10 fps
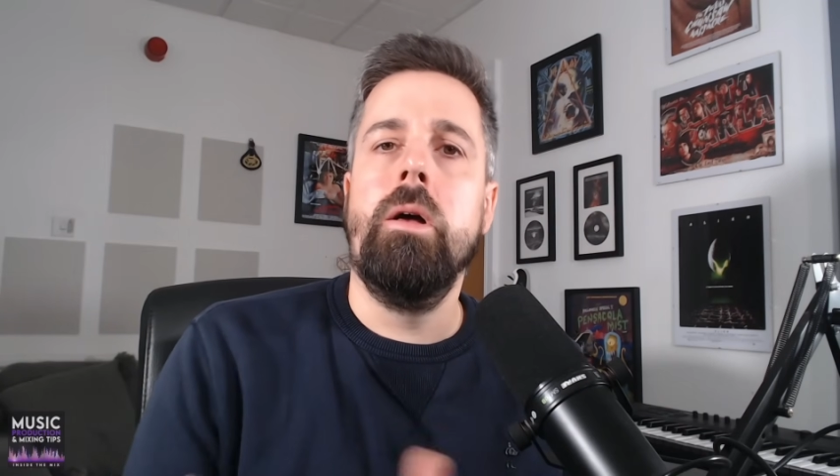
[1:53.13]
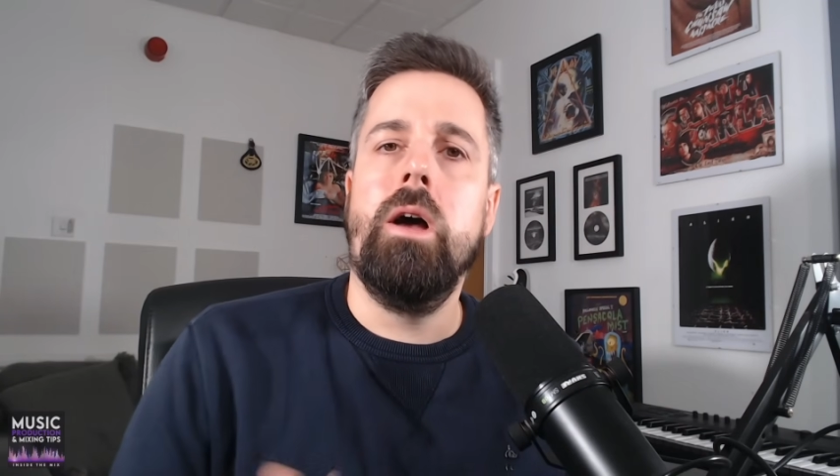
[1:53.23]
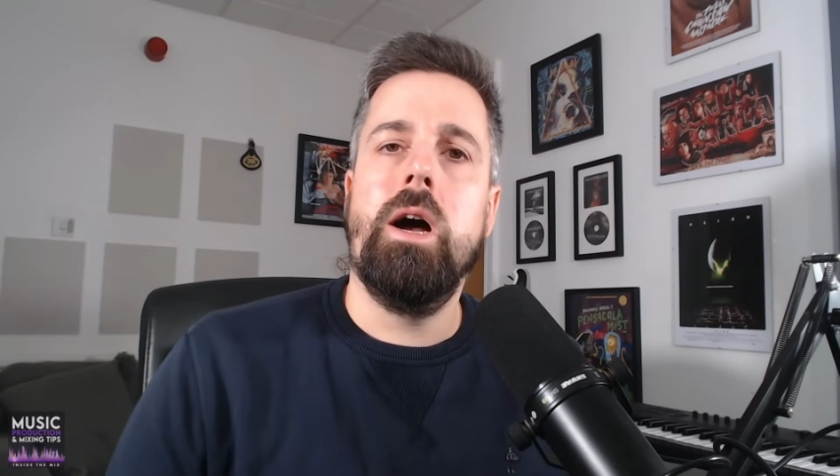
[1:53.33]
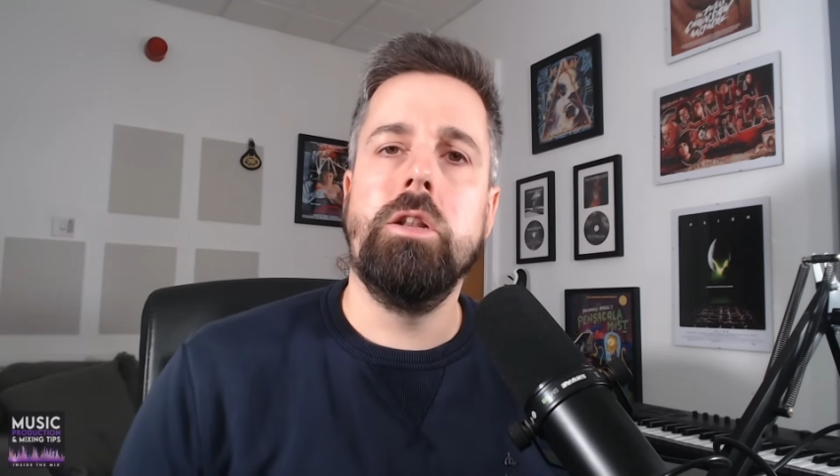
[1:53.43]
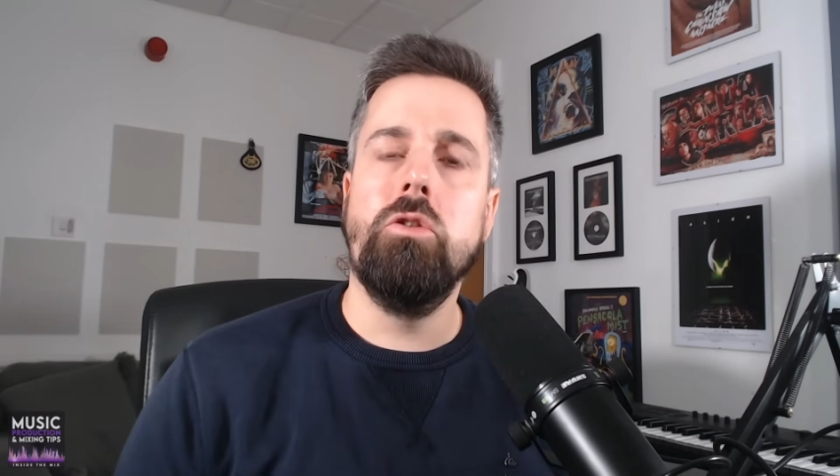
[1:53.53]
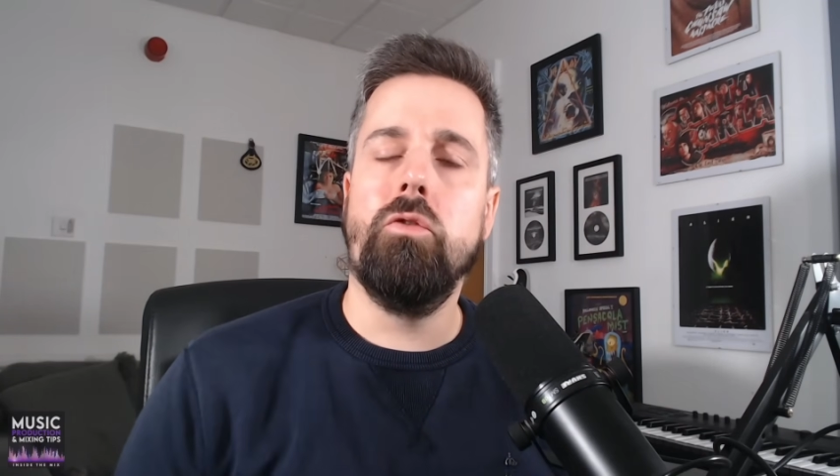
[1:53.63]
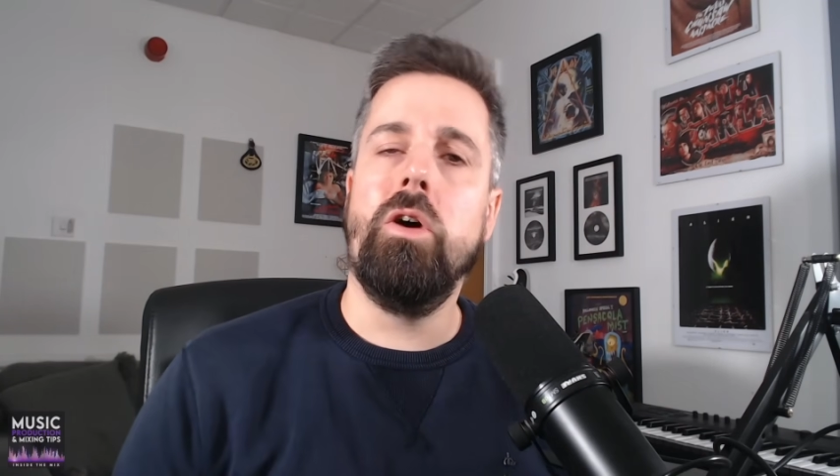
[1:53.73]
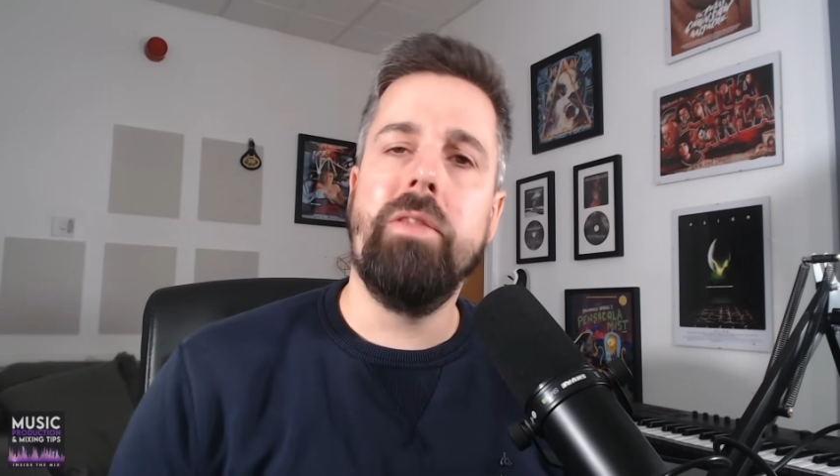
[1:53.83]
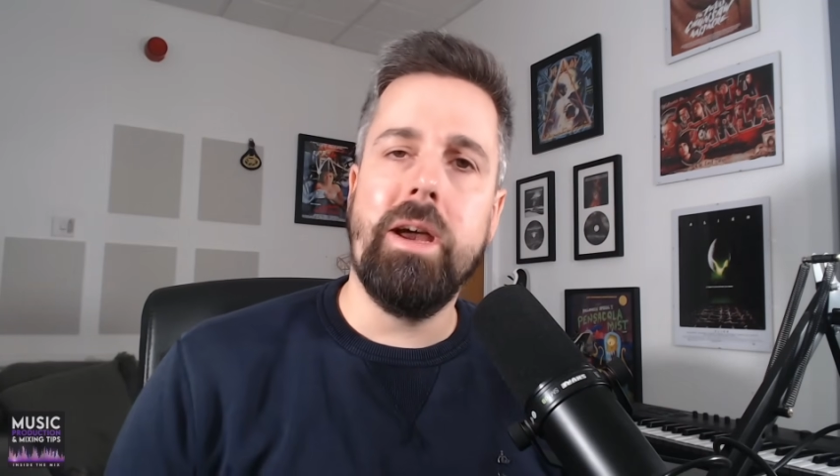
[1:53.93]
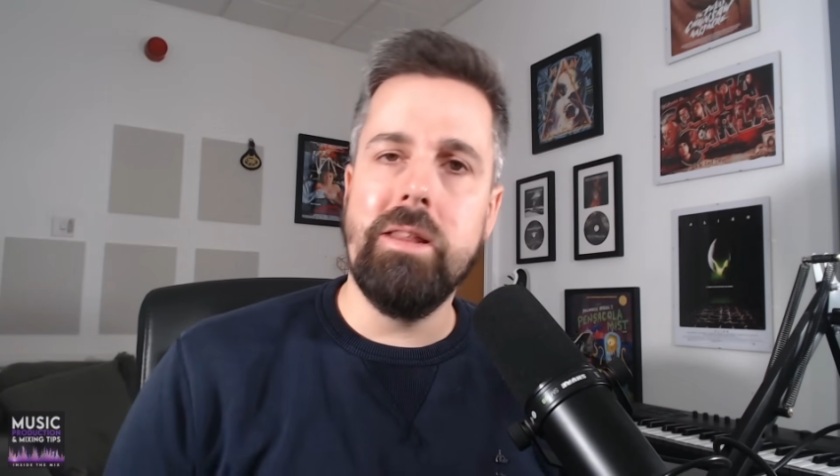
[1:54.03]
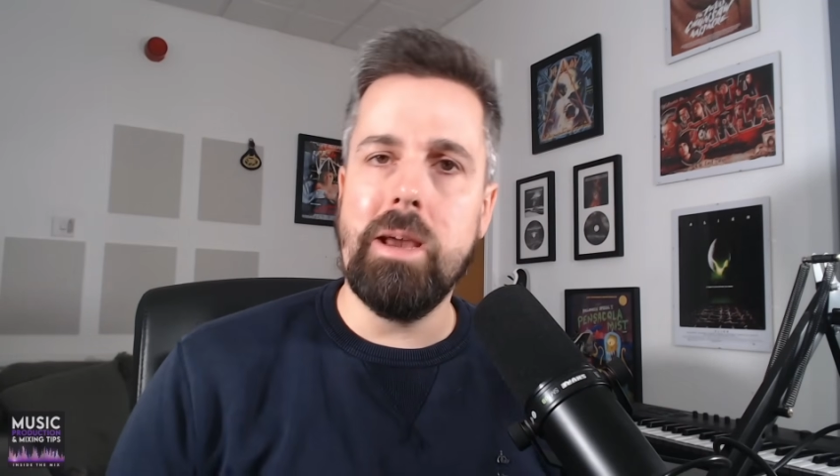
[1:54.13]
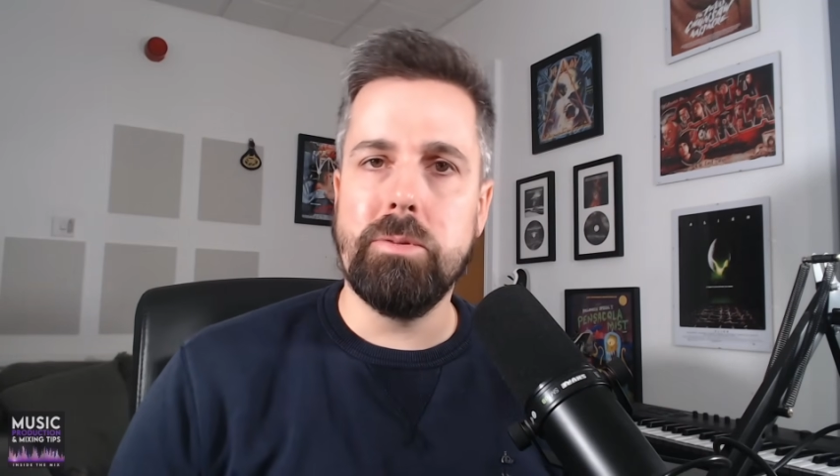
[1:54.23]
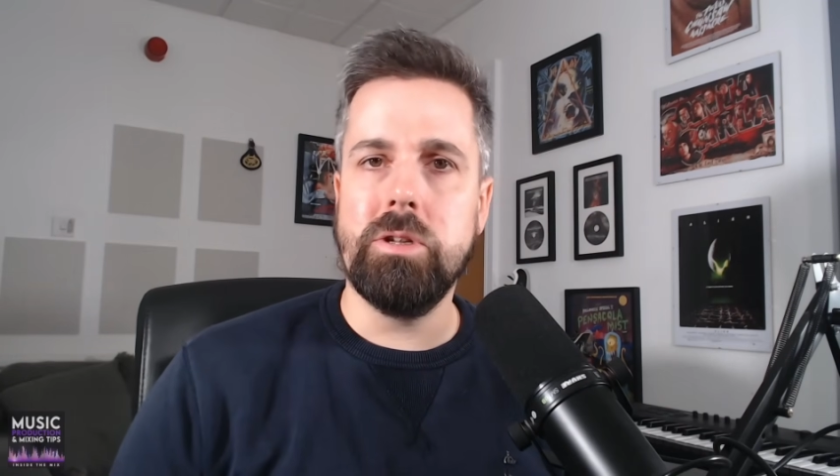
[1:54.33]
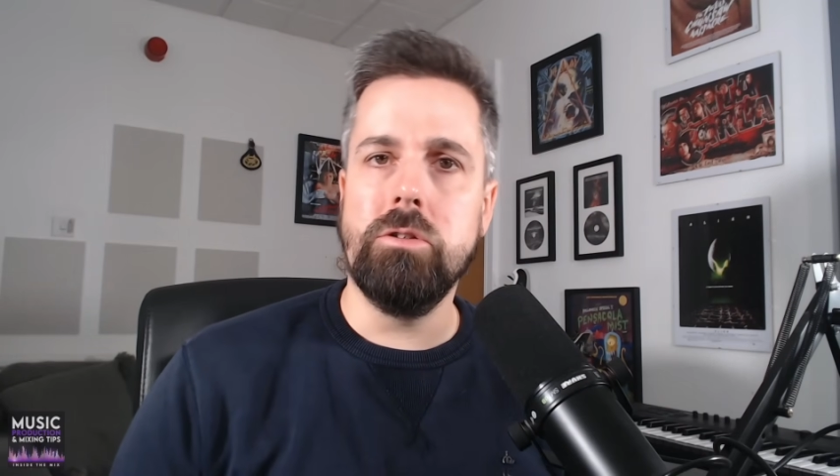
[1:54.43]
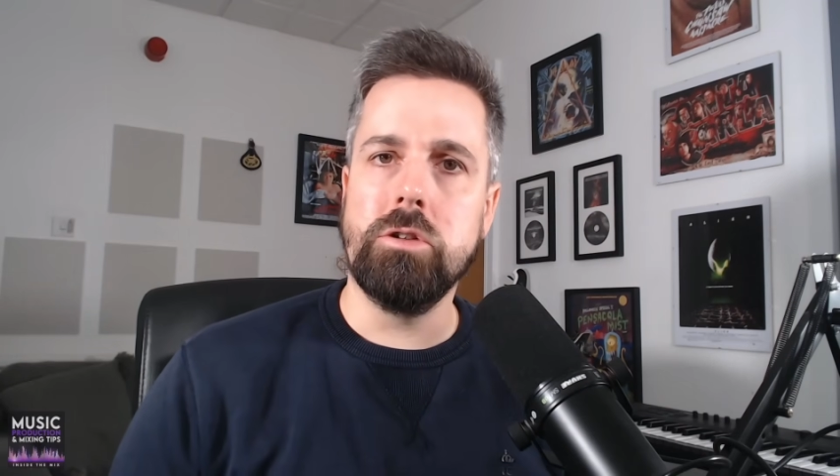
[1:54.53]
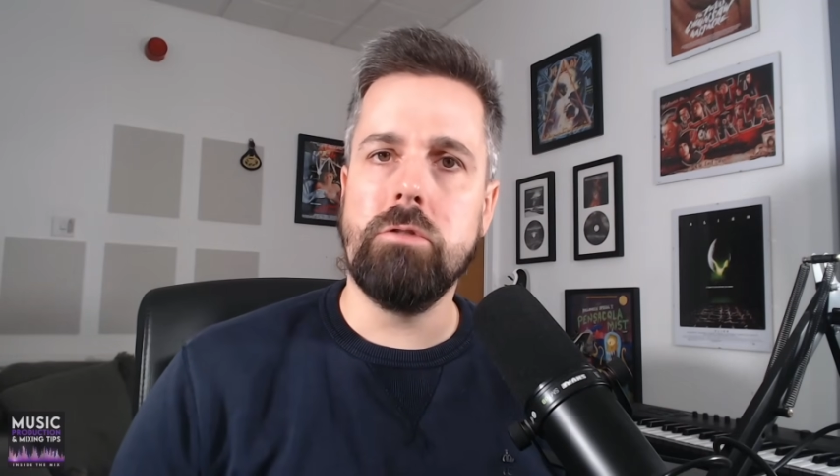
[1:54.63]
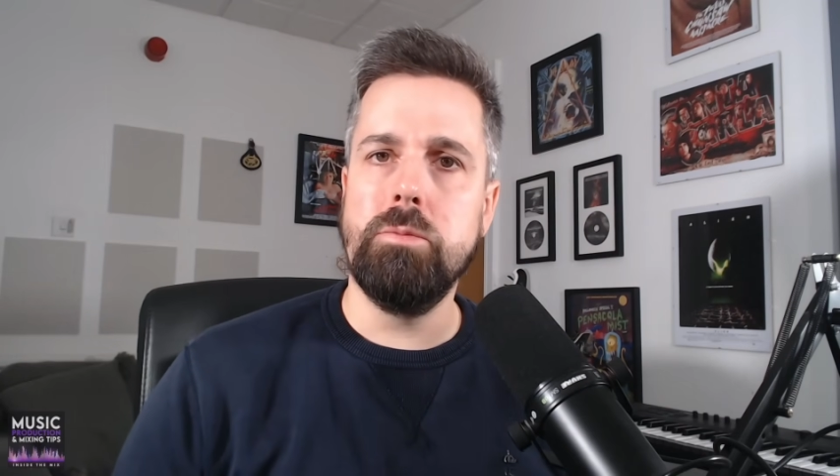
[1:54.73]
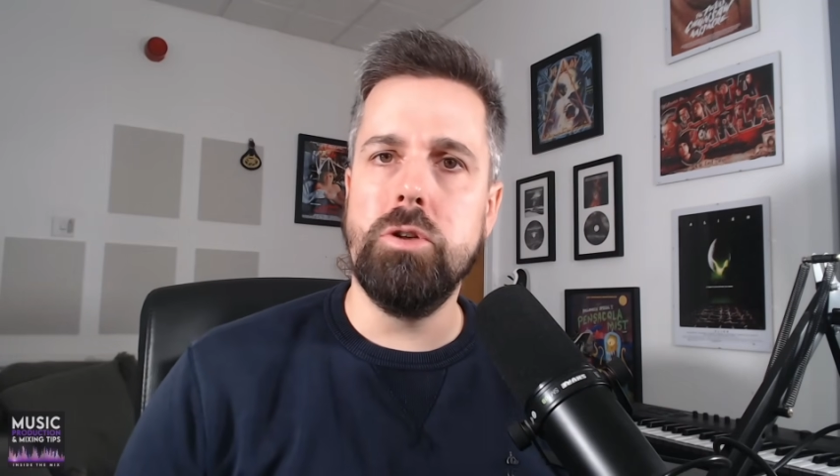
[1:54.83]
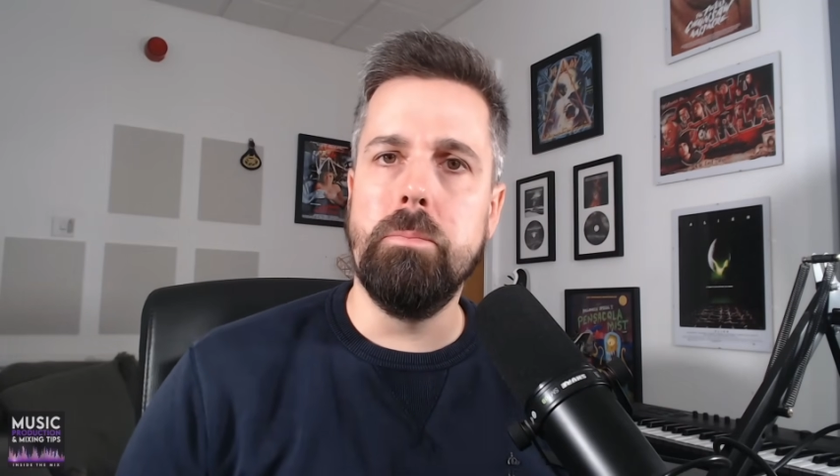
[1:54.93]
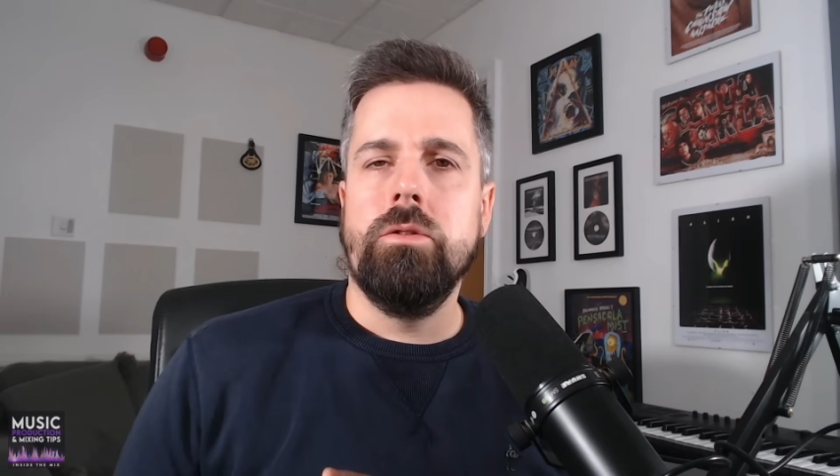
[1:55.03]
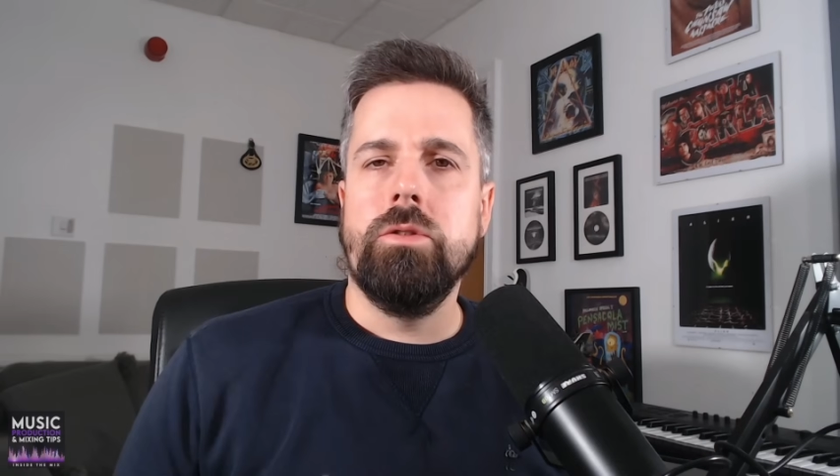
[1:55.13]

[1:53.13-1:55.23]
and you'll find that in the episode description.